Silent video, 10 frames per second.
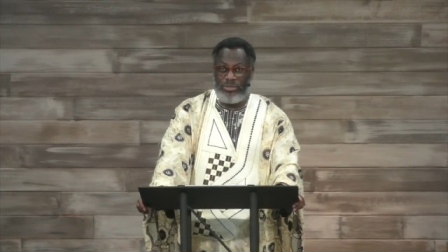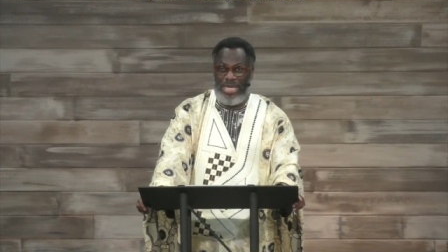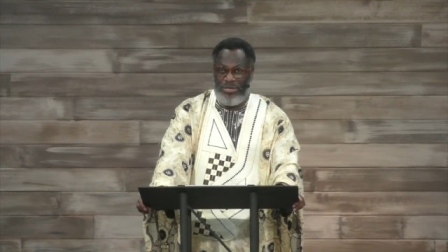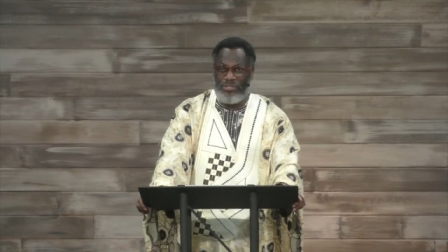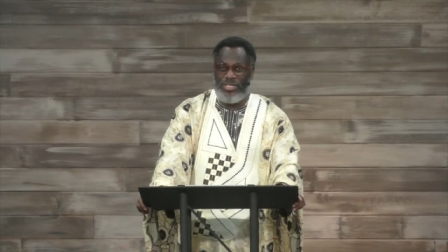
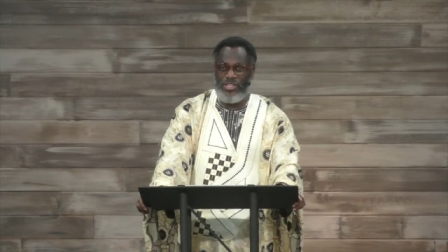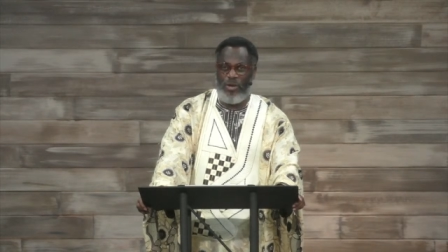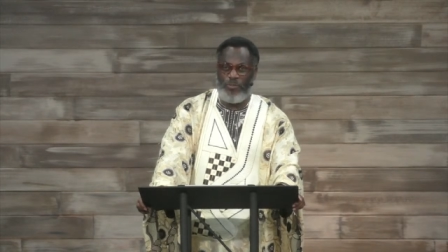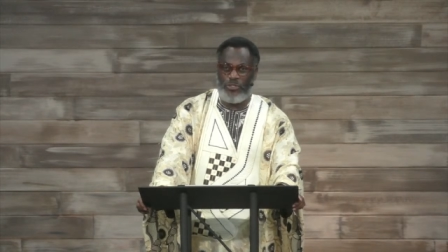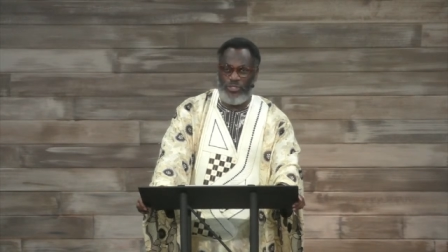Can you see the
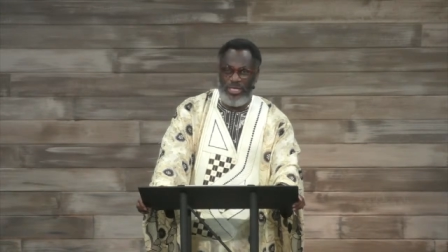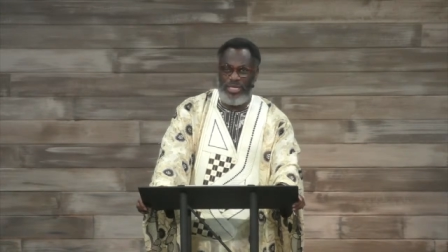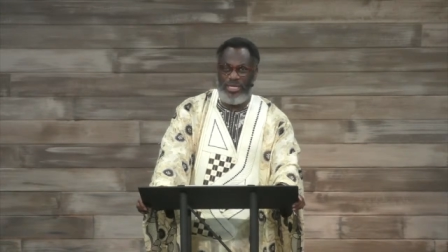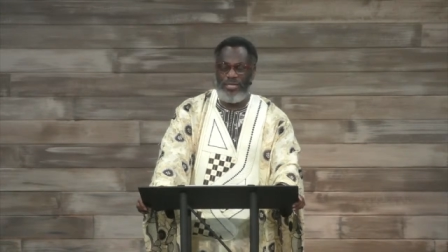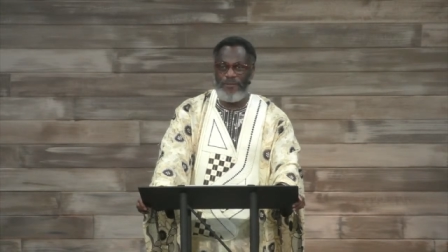
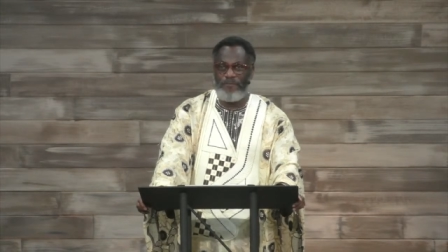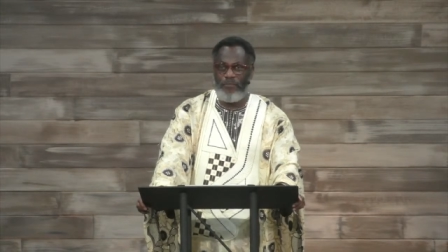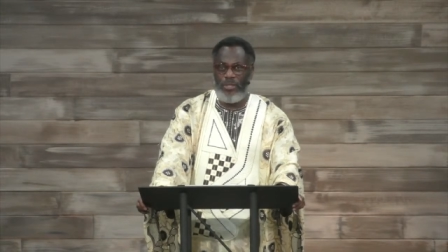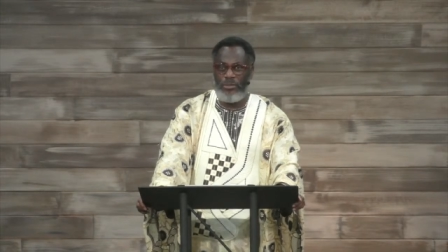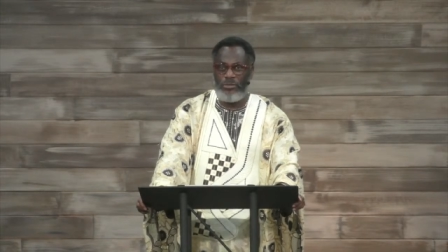opportunity
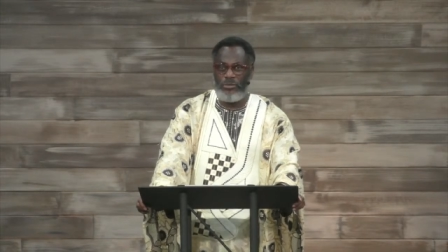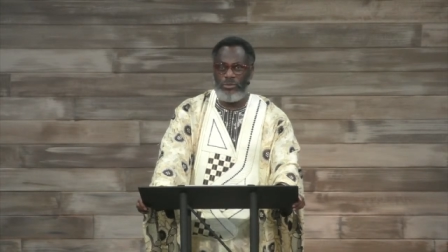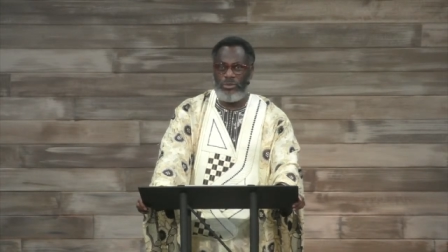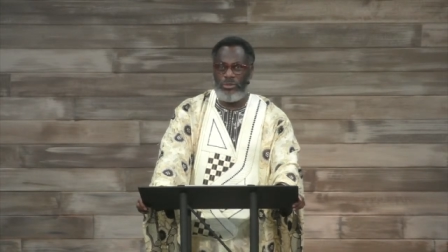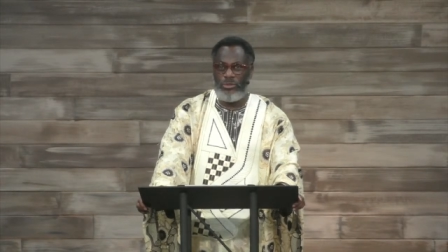
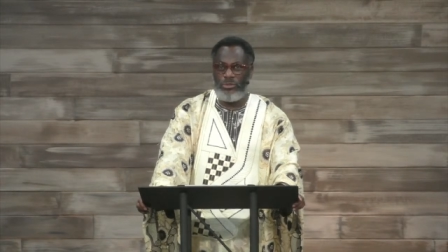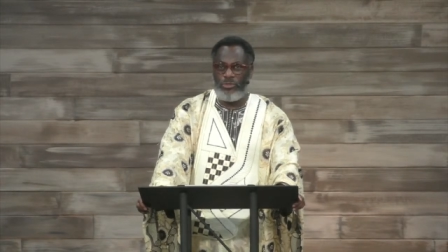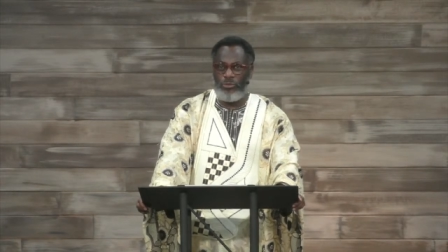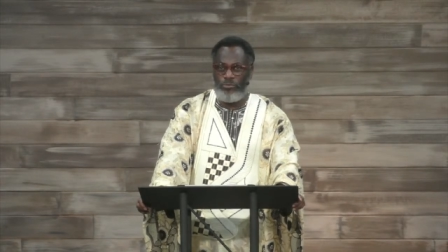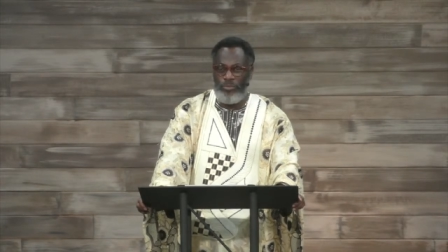
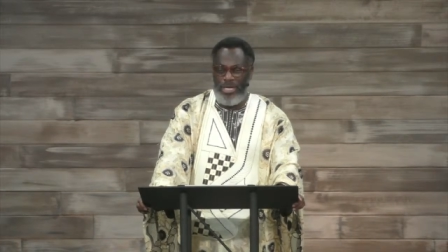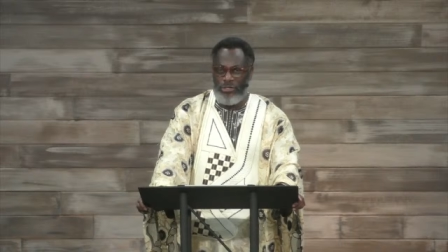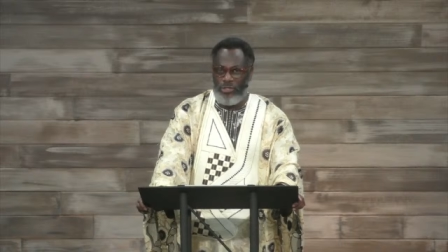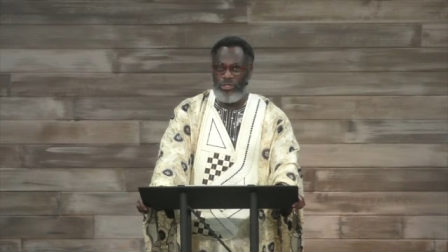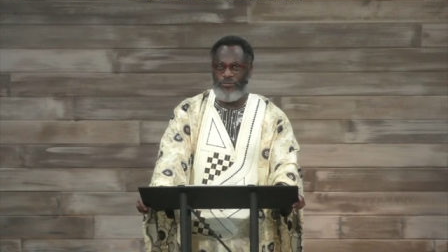to make
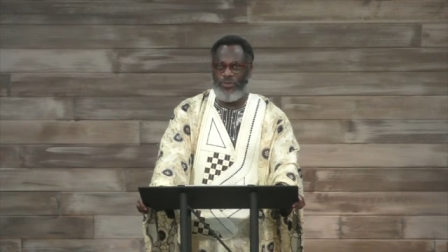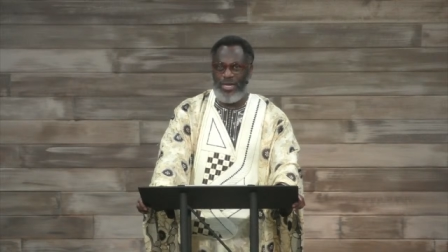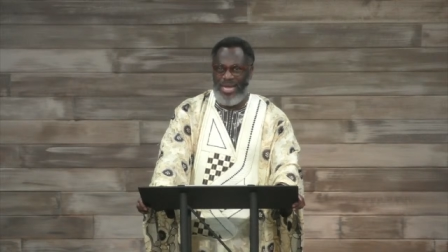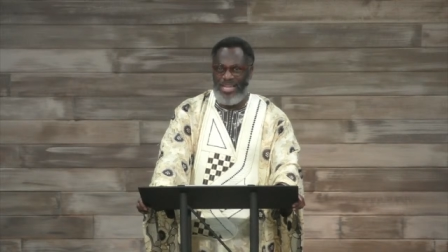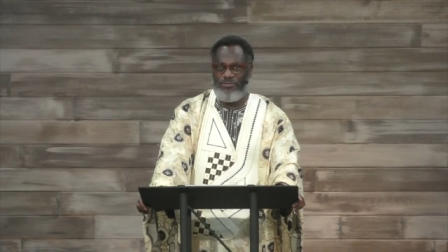good of your
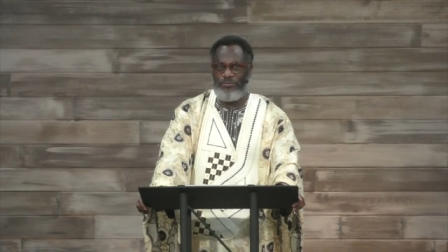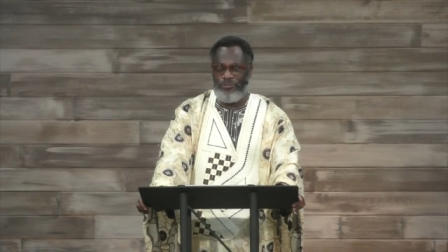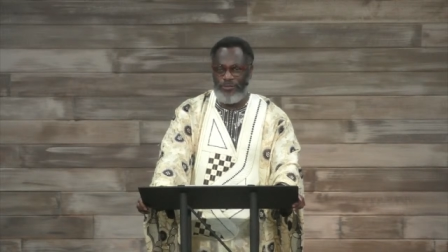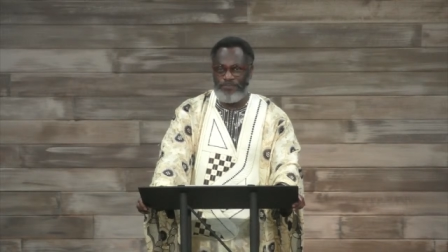life?